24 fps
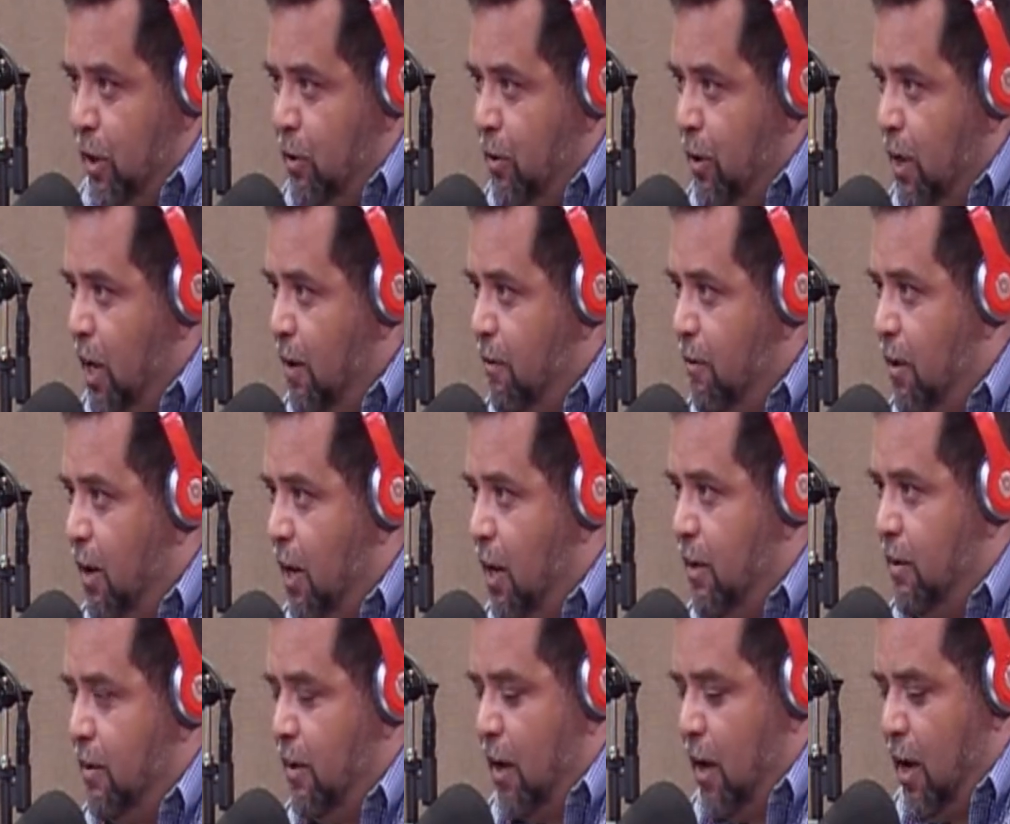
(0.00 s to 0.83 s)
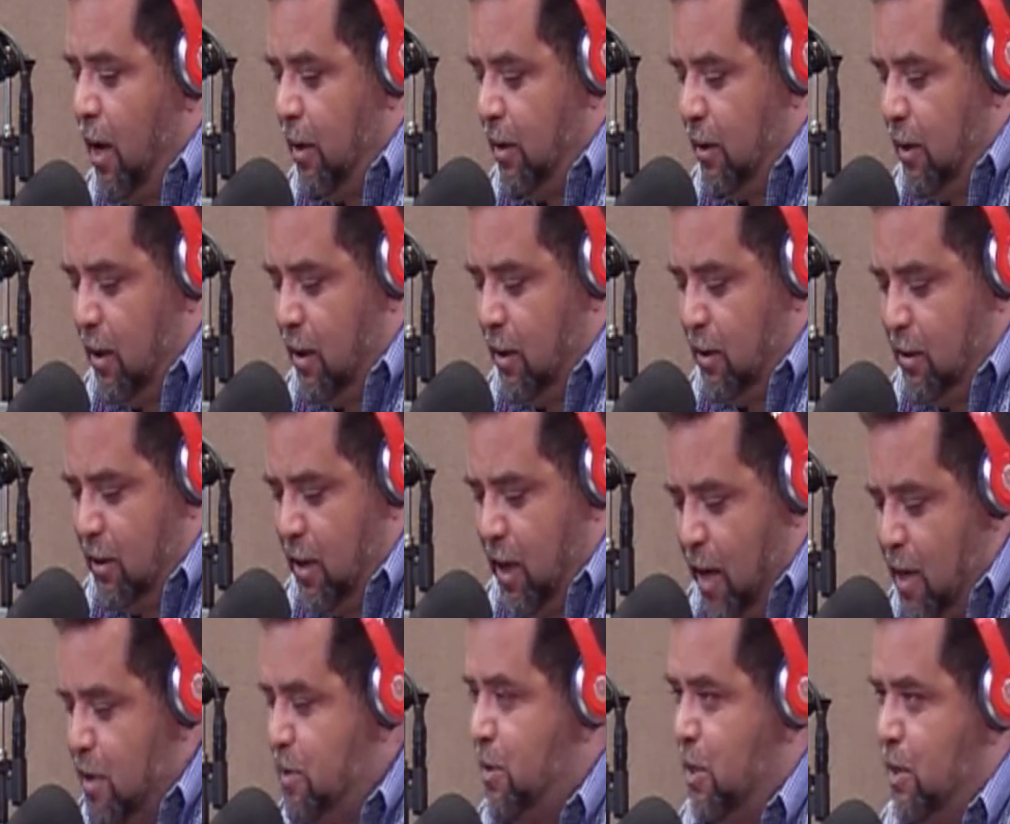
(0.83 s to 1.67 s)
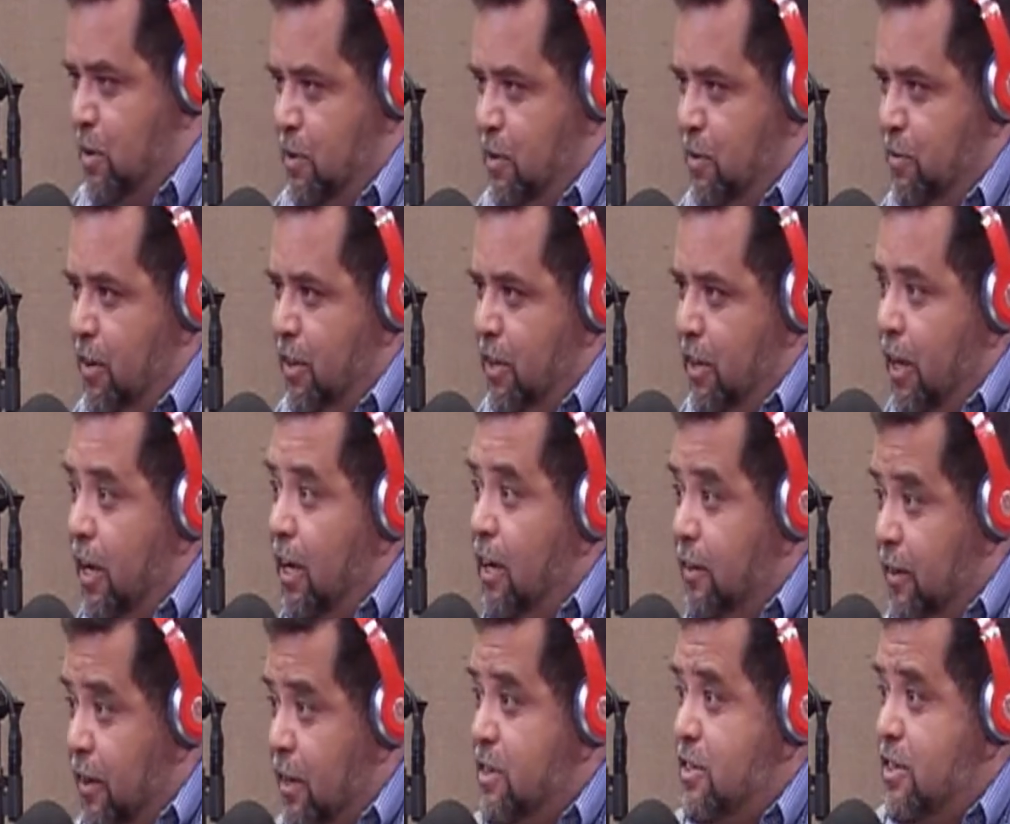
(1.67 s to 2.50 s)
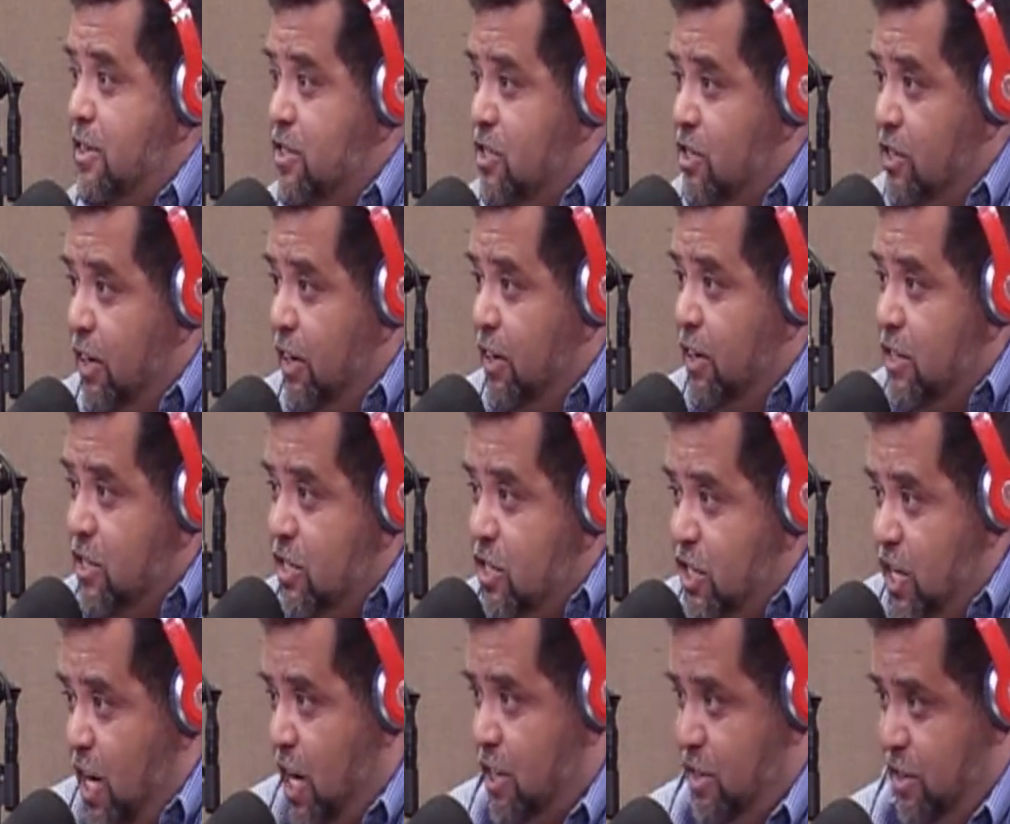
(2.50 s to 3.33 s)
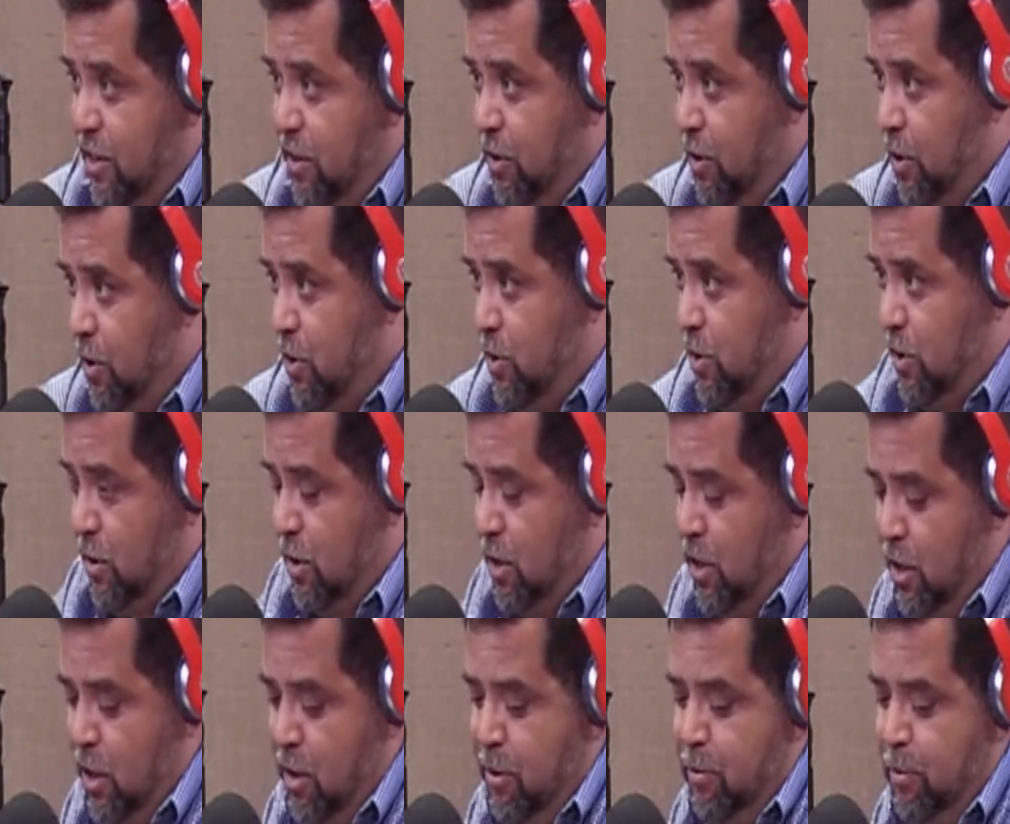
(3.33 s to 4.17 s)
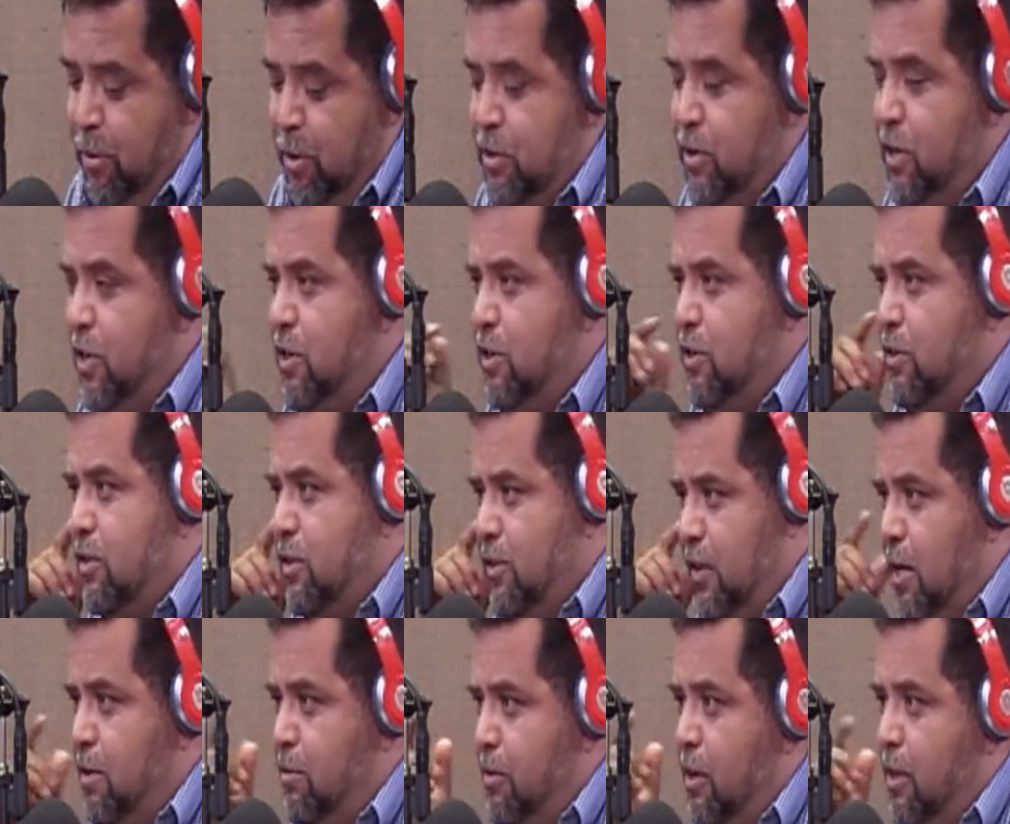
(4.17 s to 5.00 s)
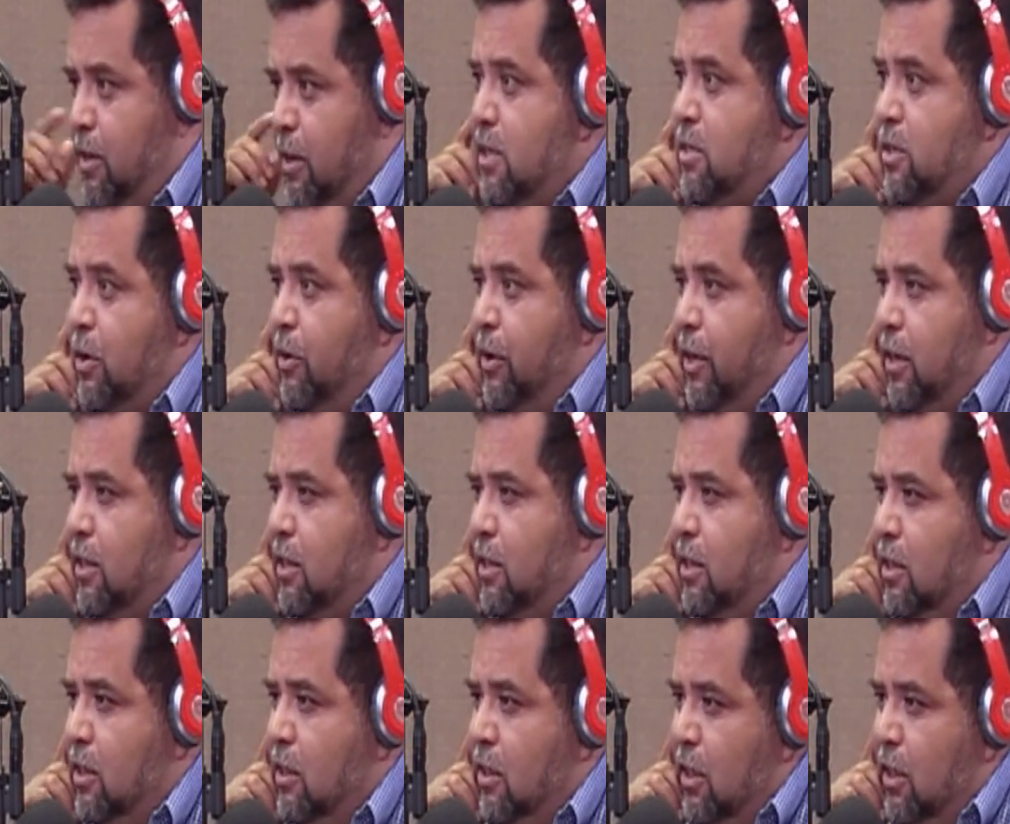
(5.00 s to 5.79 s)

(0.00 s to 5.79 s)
They don't have the answers, even they're in charge in those positions. That's correct.